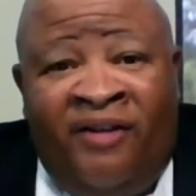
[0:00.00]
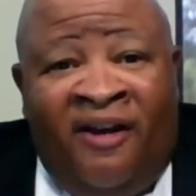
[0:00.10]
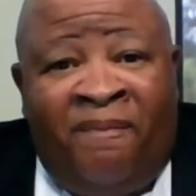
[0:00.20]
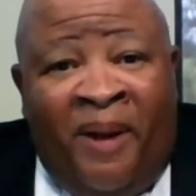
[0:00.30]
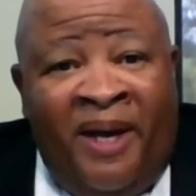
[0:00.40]
going to have
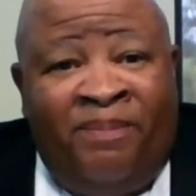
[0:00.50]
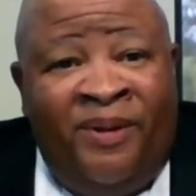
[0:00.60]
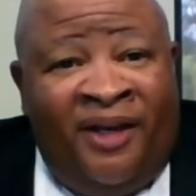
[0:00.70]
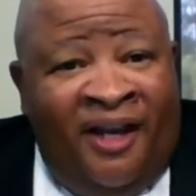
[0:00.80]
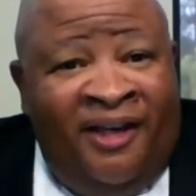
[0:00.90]
enough
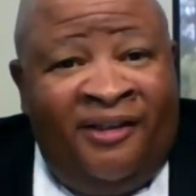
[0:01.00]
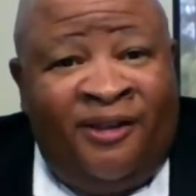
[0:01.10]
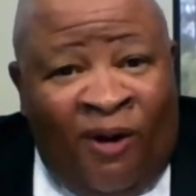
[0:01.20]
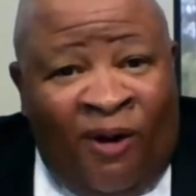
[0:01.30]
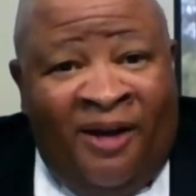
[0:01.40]
paper and
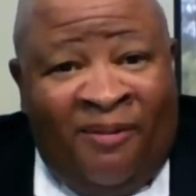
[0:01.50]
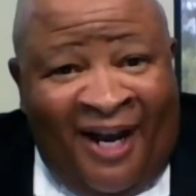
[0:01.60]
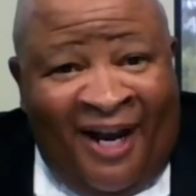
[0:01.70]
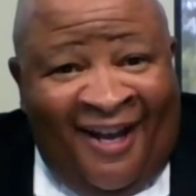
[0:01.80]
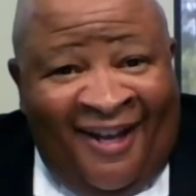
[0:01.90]
ink to write
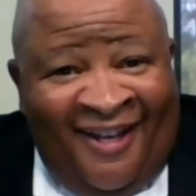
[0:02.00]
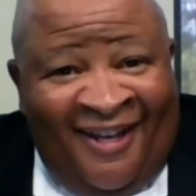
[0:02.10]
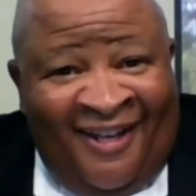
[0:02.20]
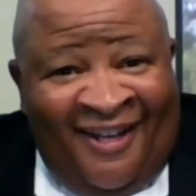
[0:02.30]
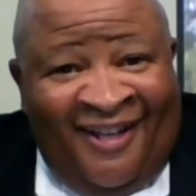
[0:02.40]
them down.
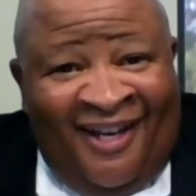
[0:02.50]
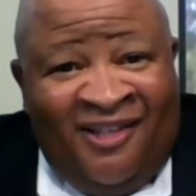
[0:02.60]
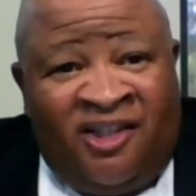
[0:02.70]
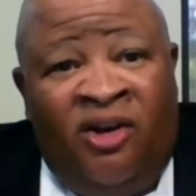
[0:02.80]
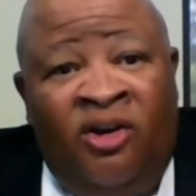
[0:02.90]

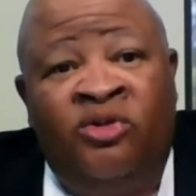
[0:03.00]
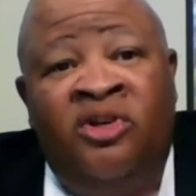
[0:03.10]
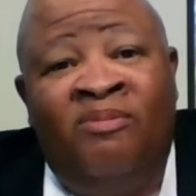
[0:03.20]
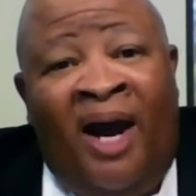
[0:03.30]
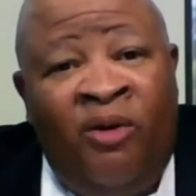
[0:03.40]
And so
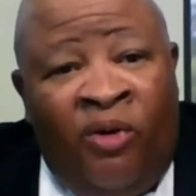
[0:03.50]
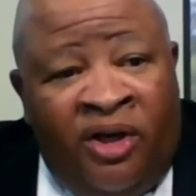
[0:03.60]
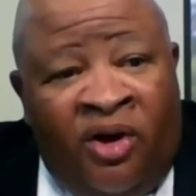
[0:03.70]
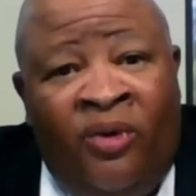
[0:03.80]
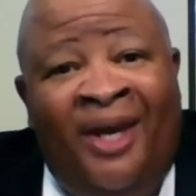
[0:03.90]
you might
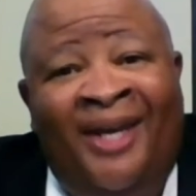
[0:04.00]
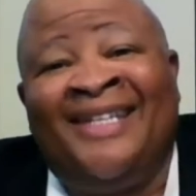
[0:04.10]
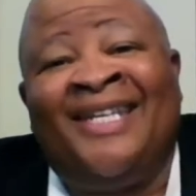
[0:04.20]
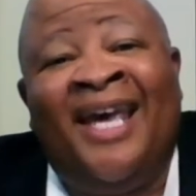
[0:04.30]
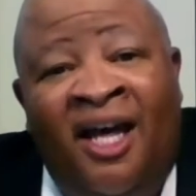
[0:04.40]
want to go
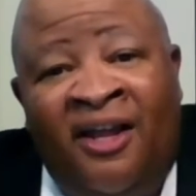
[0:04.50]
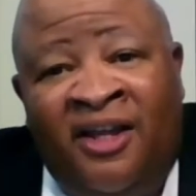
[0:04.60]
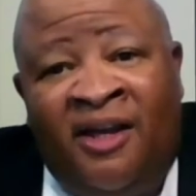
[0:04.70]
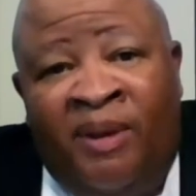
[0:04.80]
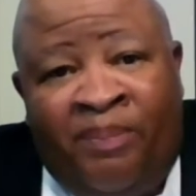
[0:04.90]
in and
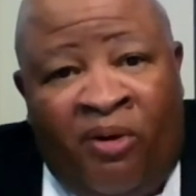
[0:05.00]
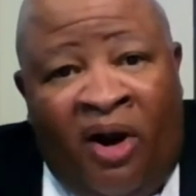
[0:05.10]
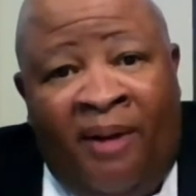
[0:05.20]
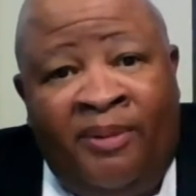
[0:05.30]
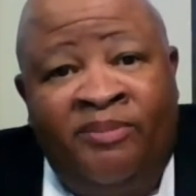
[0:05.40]
tell them the
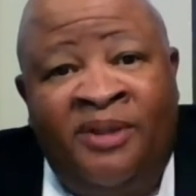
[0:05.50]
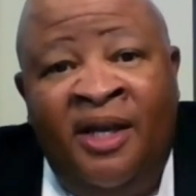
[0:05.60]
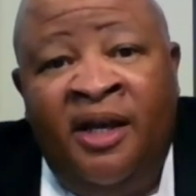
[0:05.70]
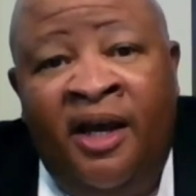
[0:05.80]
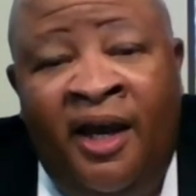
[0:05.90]

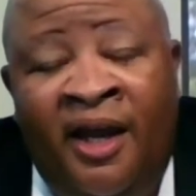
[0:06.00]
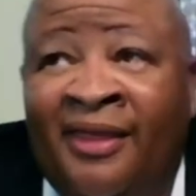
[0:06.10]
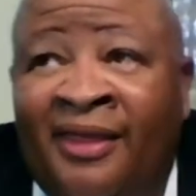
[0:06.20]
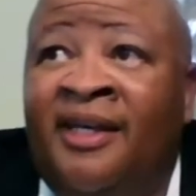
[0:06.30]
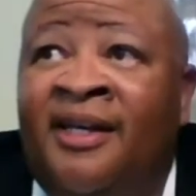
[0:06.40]
problems.
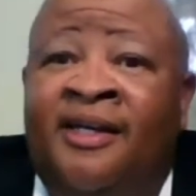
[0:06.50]
And I